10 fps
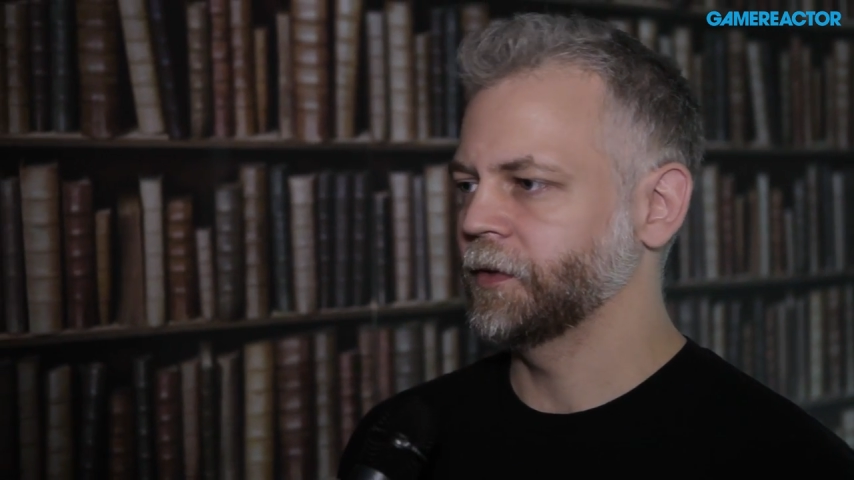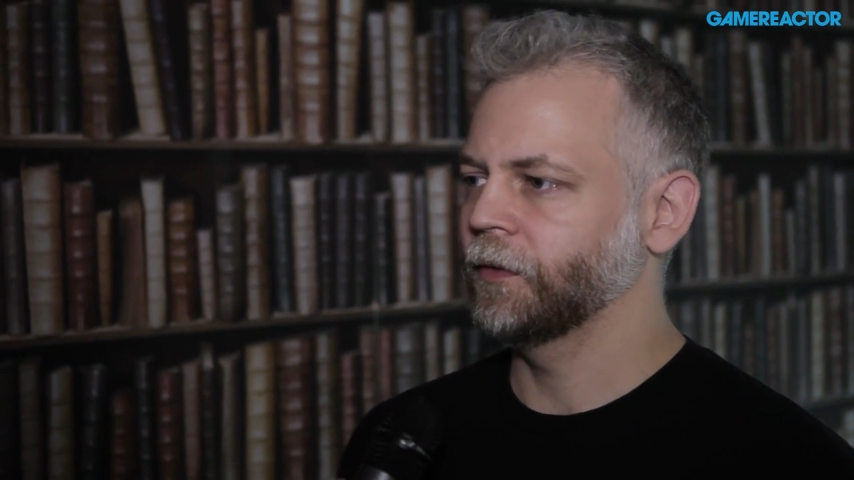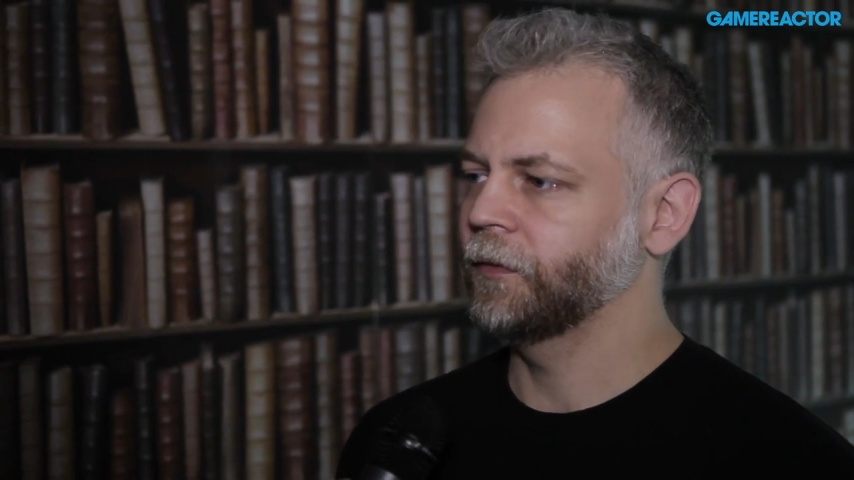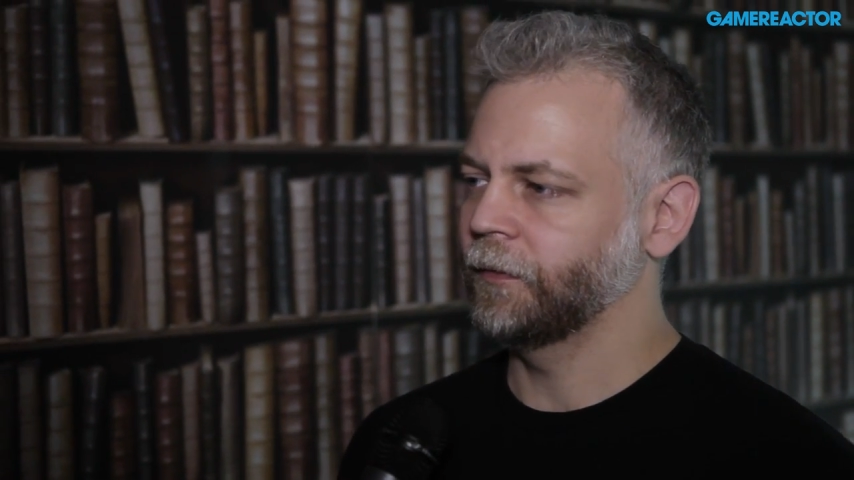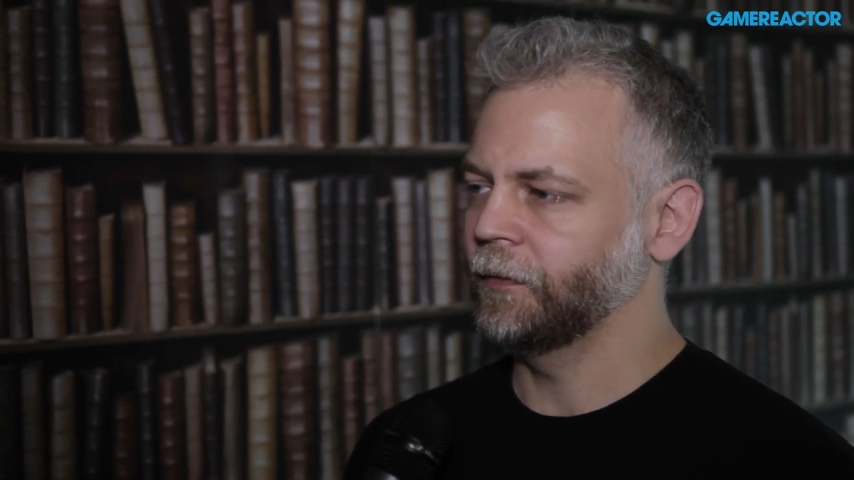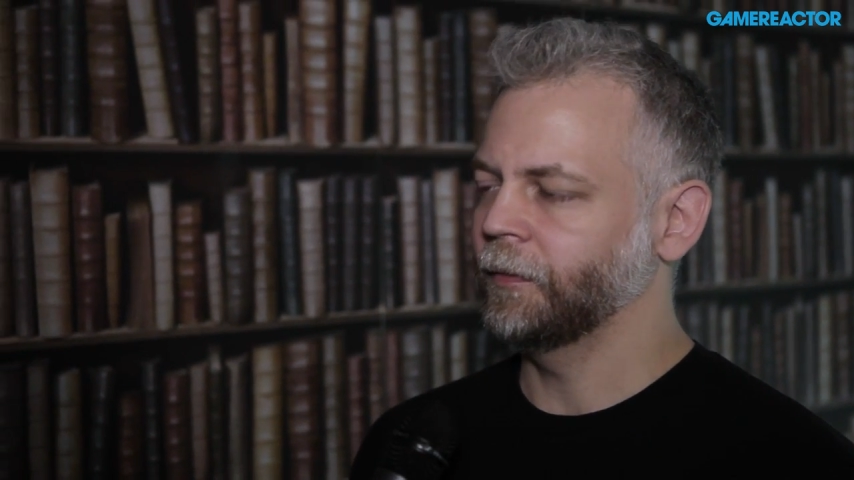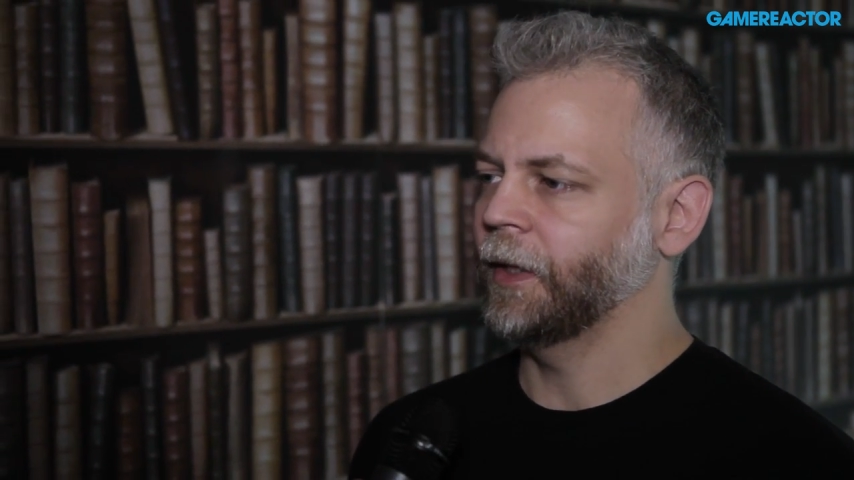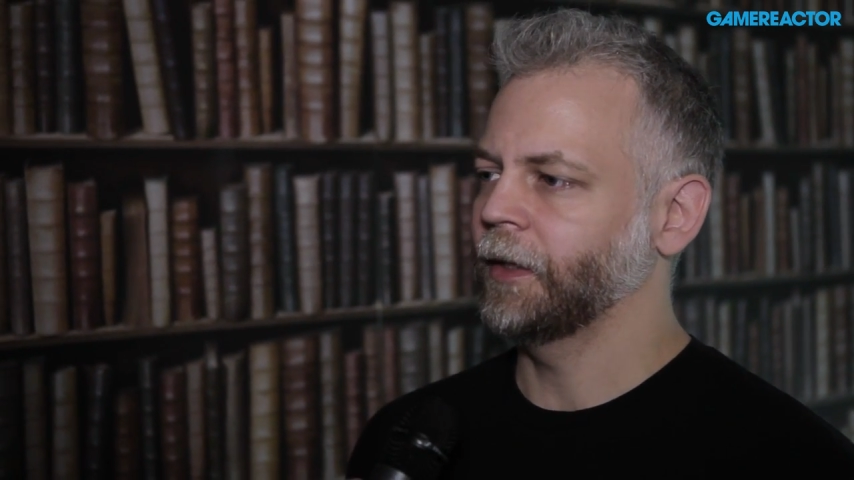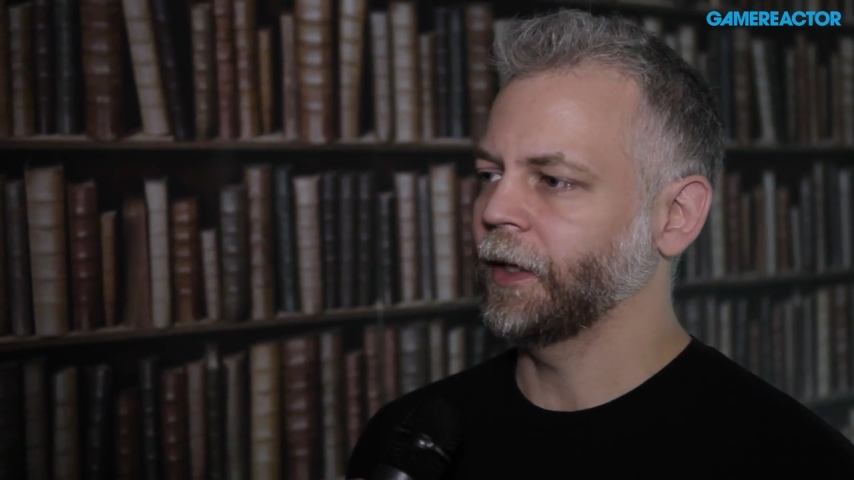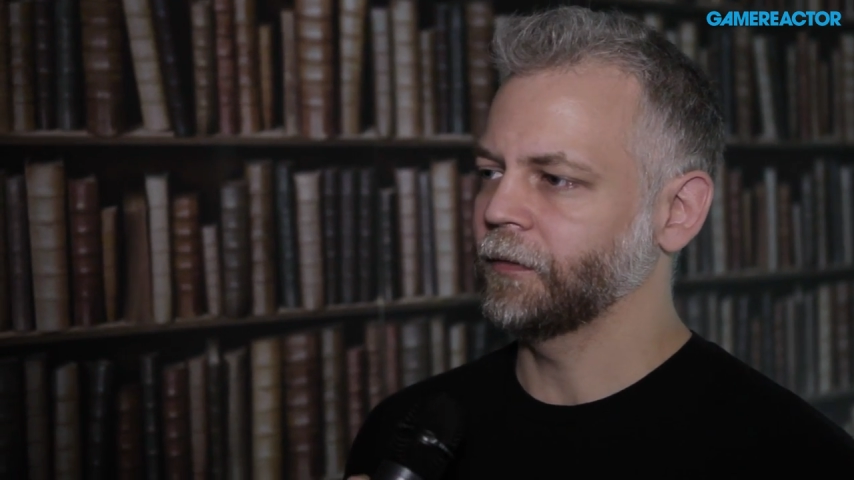choices you
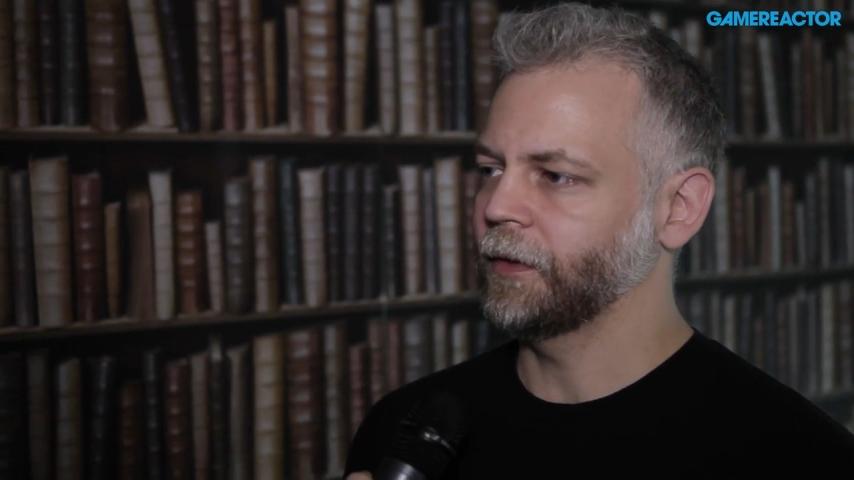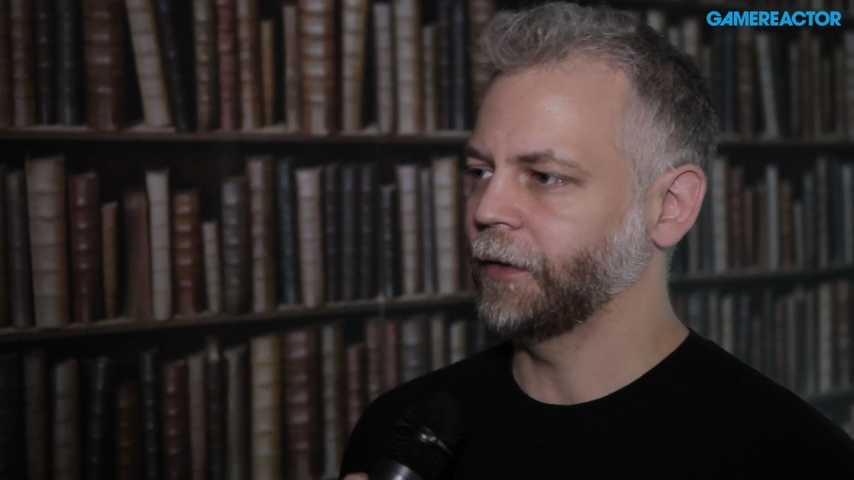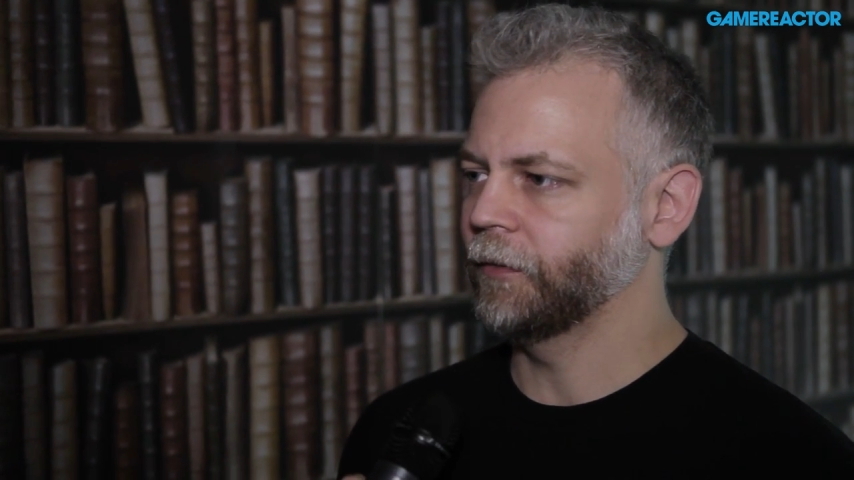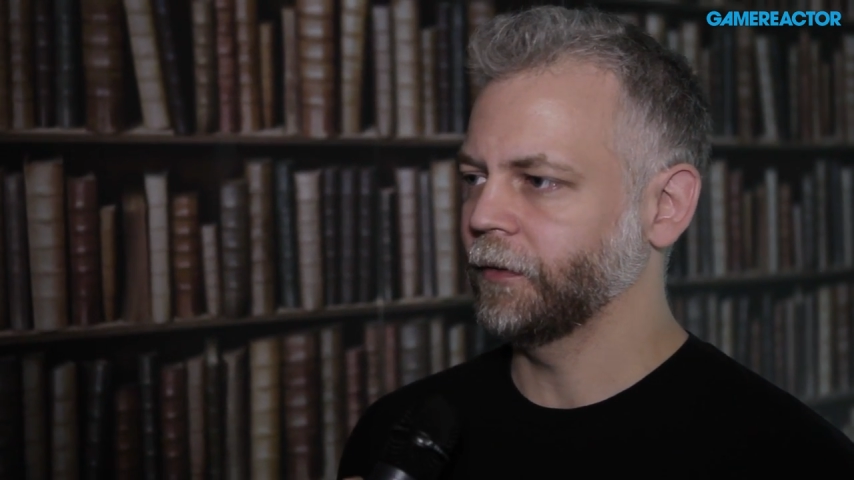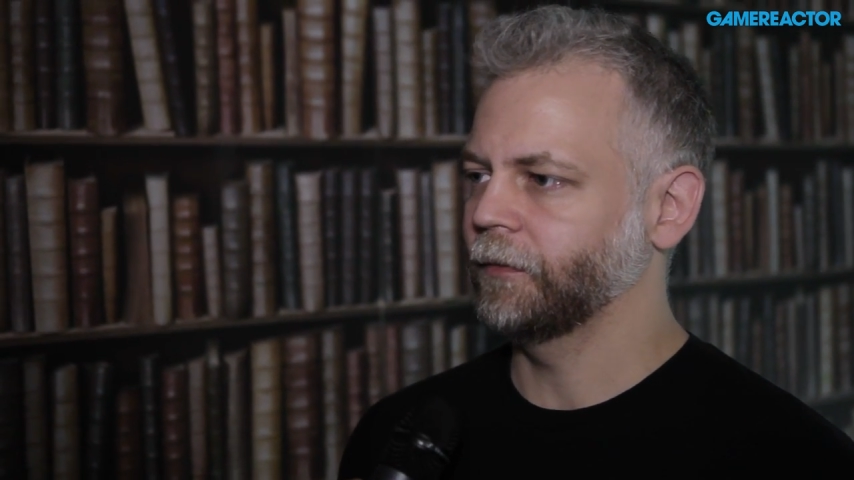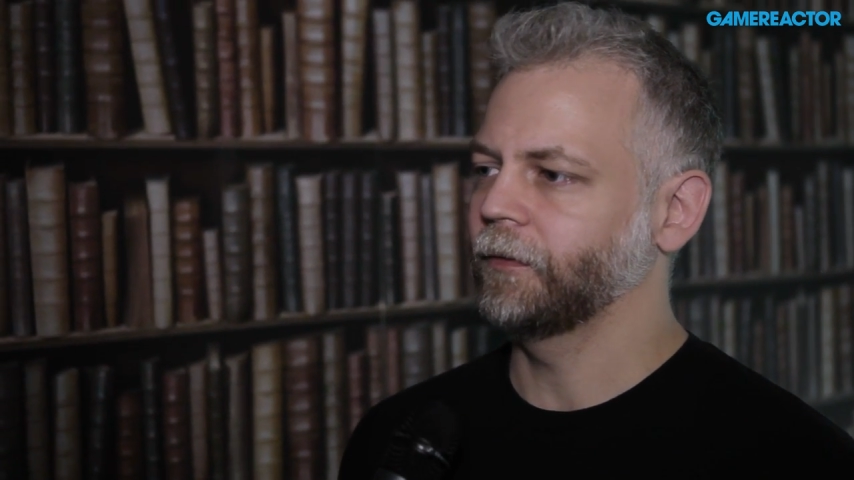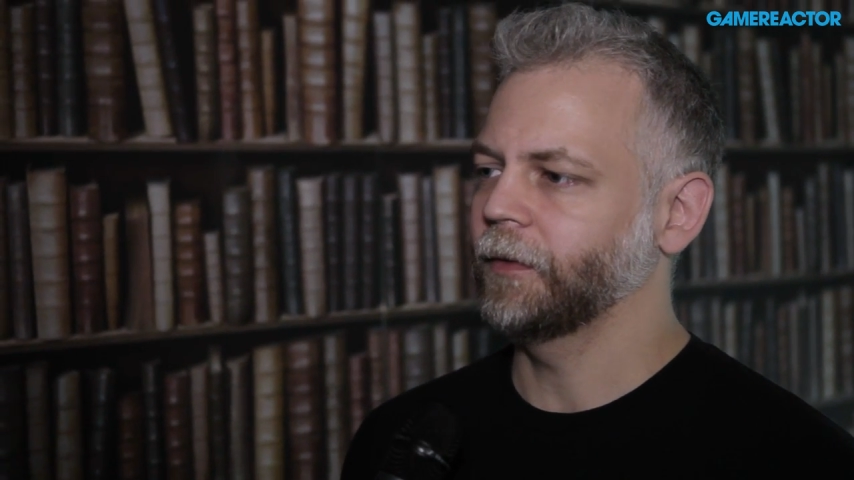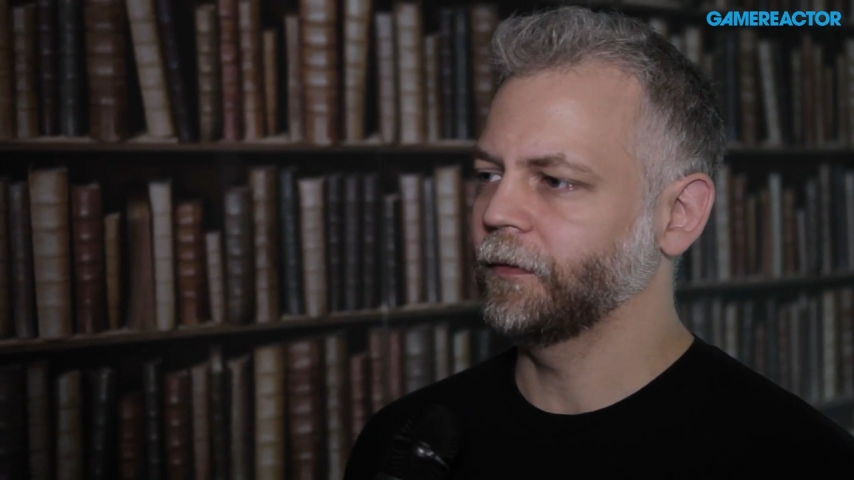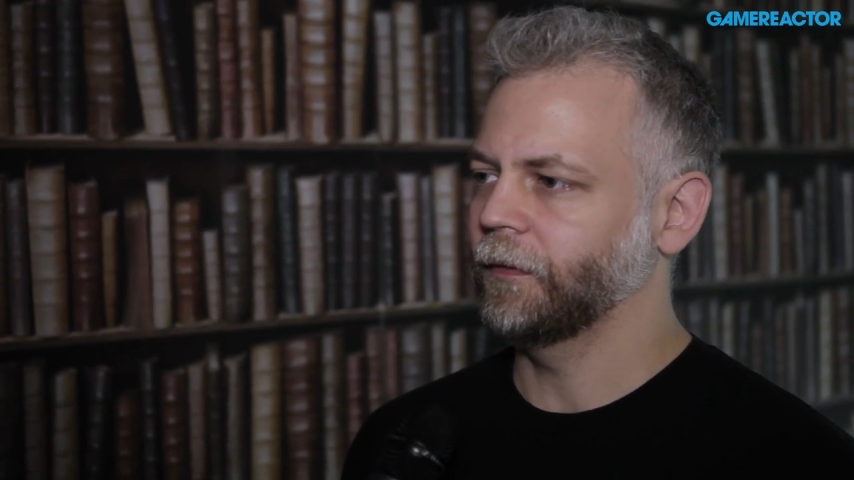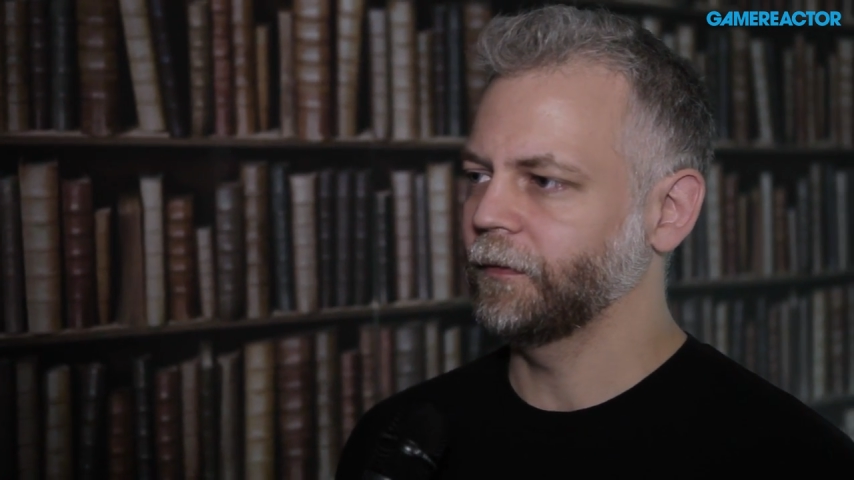make actually have
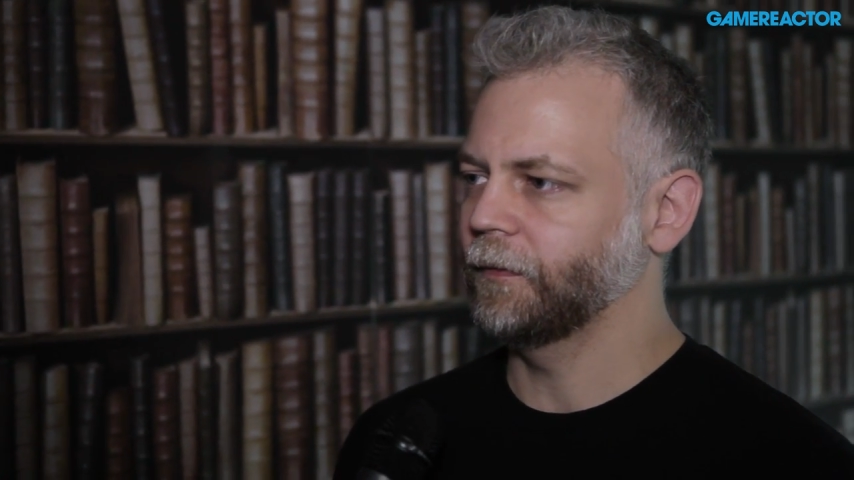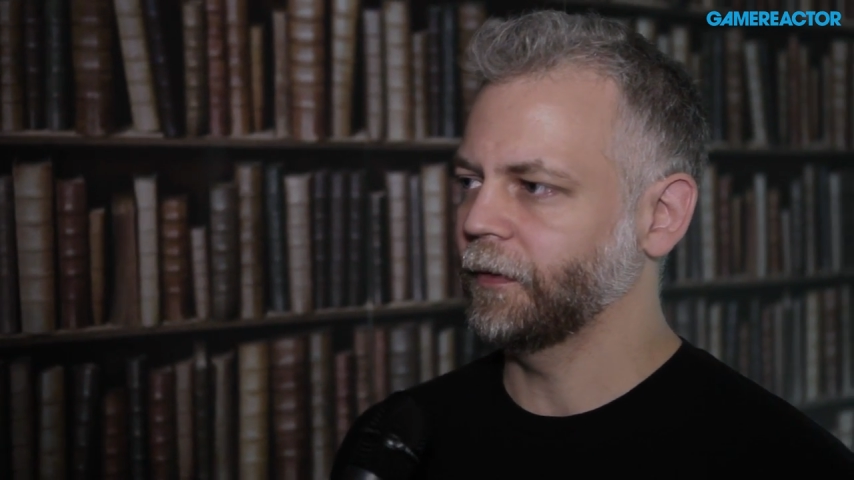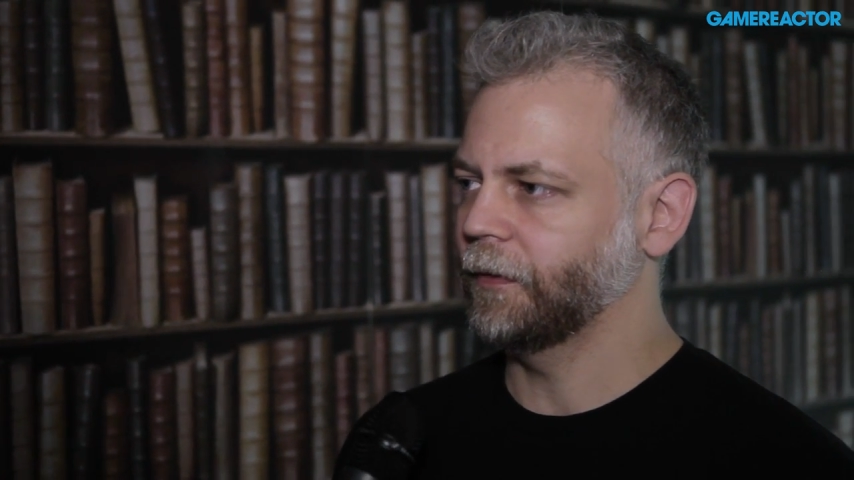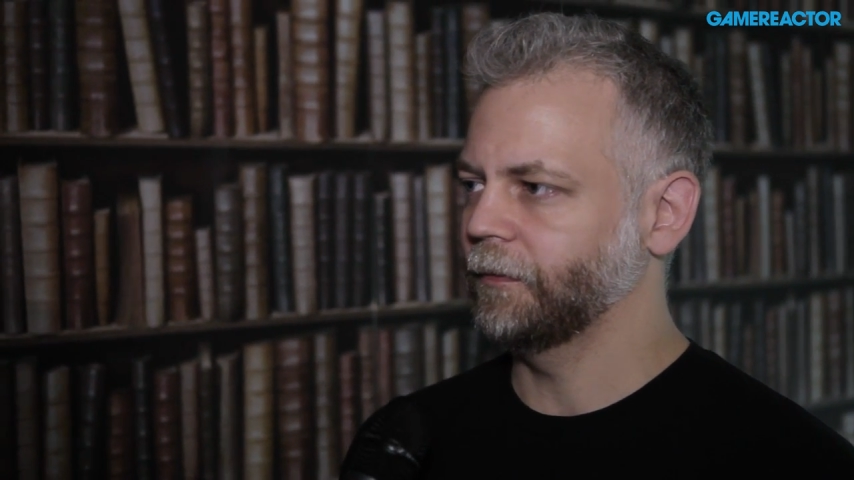consequences